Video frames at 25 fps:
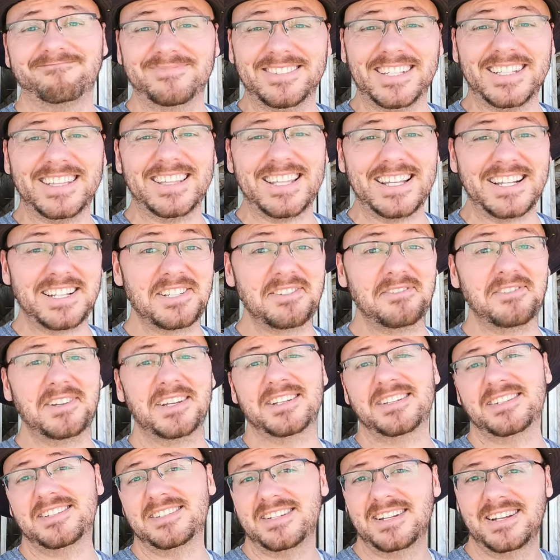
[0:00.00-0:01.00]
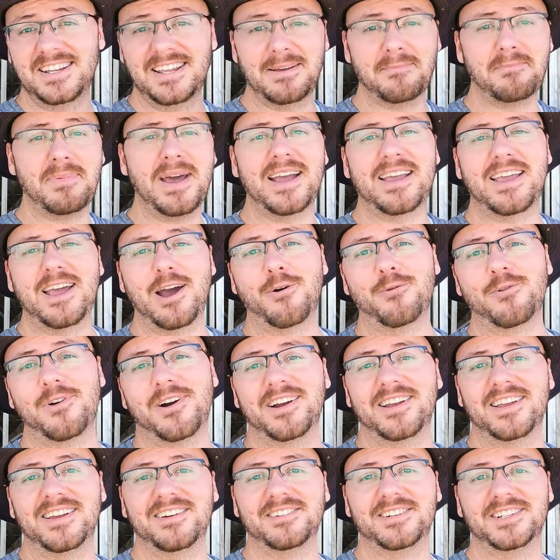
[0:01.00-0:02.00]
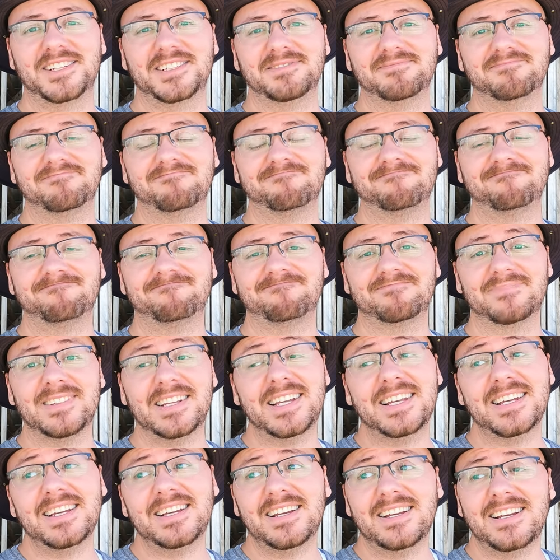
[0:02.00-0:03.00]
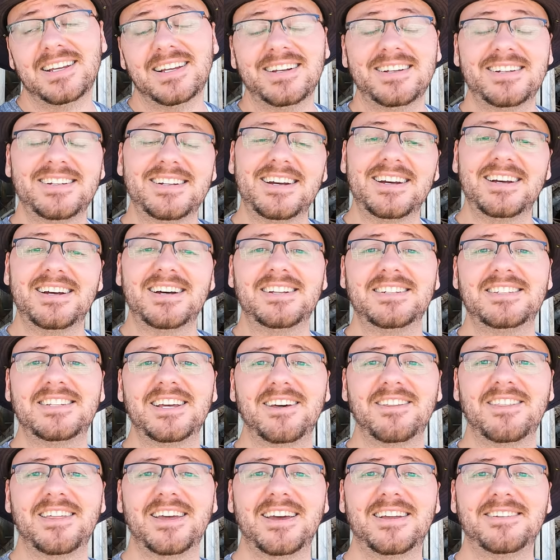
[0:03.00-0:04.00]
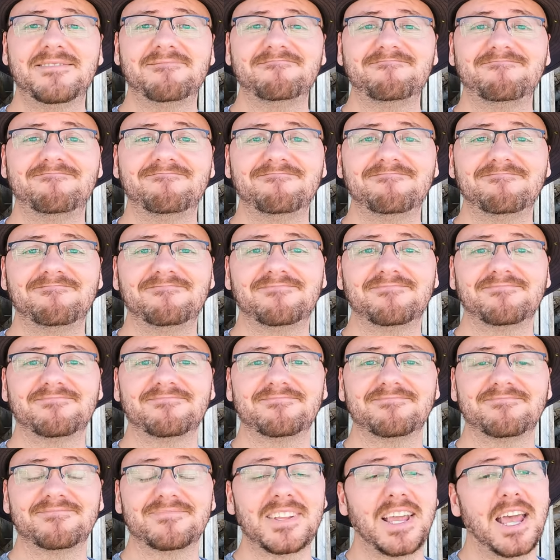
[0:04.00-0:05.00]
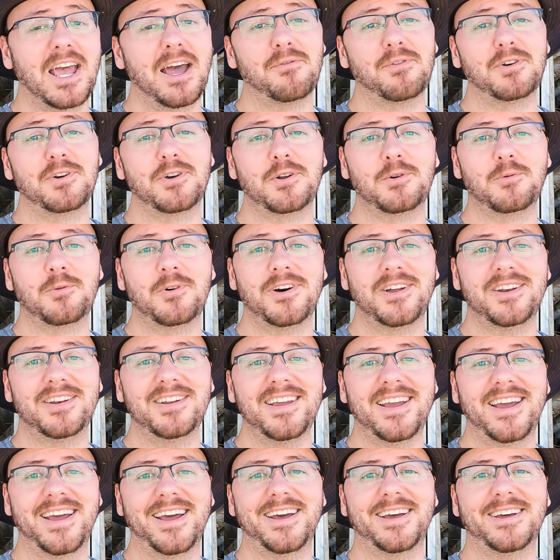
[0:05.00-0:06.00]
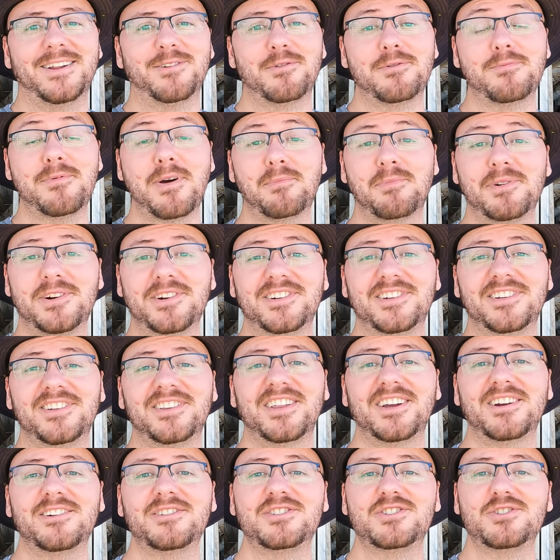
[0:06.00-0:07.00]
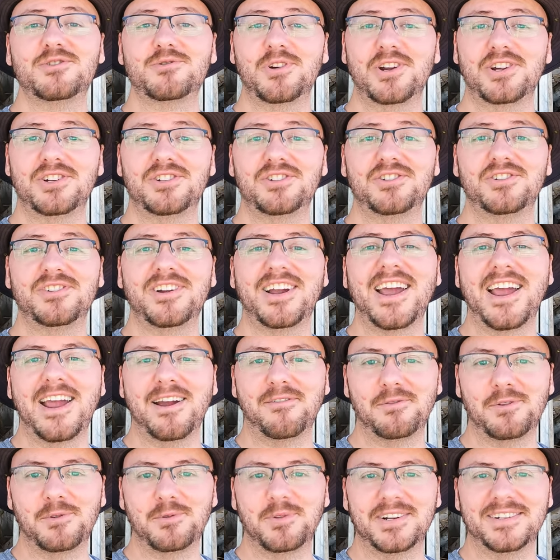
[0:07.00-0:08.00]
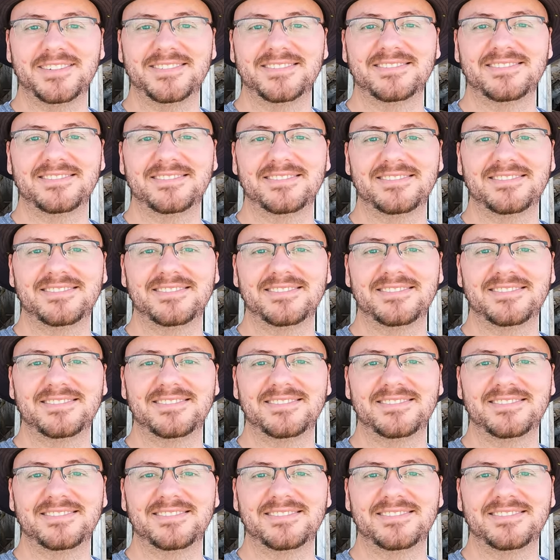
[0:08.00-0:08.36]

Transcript: get things fixed and get back out rock hounding. Until then, have a good one, and remember, there is treasure everywhere.